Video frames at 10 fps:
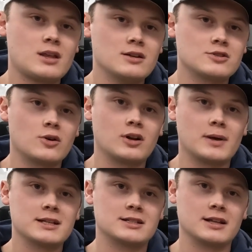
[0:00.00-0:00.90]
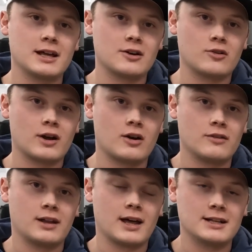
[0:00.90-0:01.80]
So it'll basically integrate all
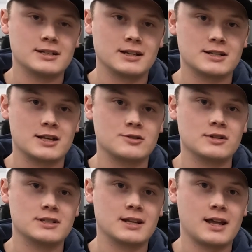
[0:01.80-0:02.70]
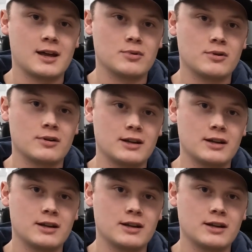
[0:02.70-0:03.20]
the lights and accessories of the camper